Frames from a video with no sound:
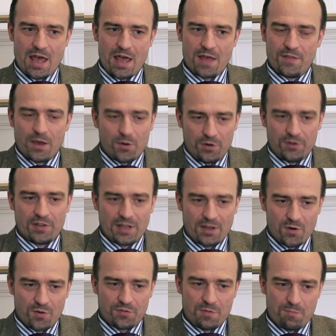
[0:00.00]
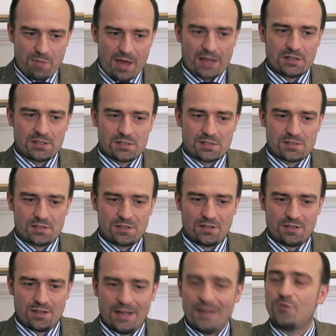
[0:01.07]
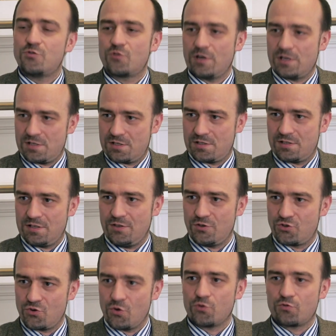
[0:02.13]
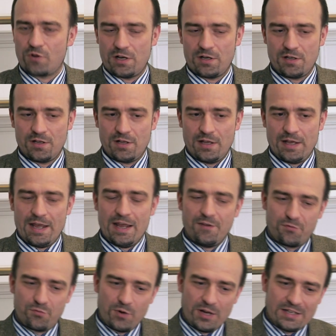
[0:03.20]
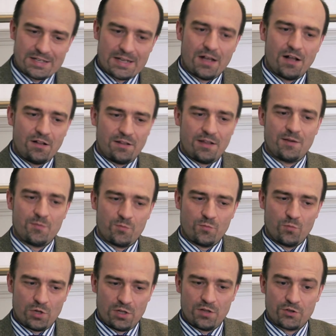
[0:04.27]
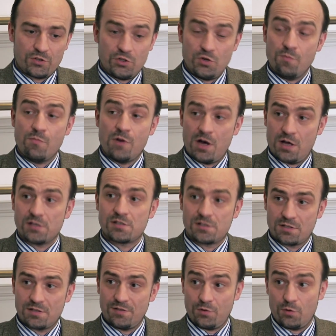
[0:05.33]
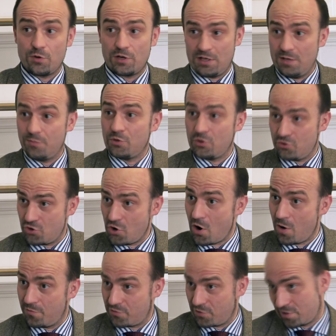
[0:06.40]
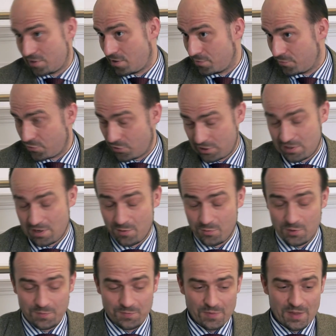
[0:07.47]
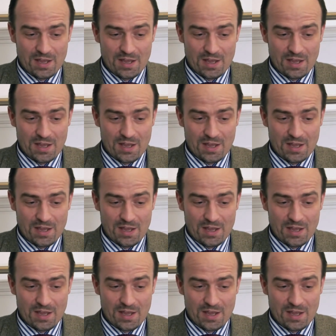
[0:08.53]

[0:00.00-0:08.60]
and they only think of the bank's interests in the short run. If we tell them, well, look, you must, if you want to keep your job, for example,